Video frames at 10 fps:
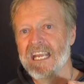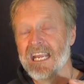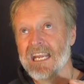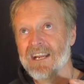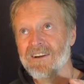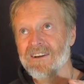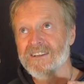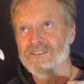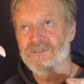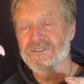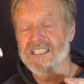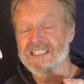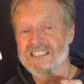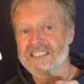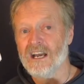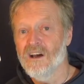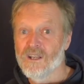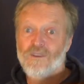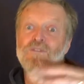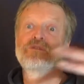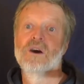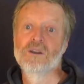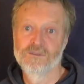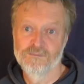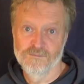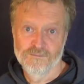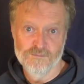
and you'll see a whole lot of foam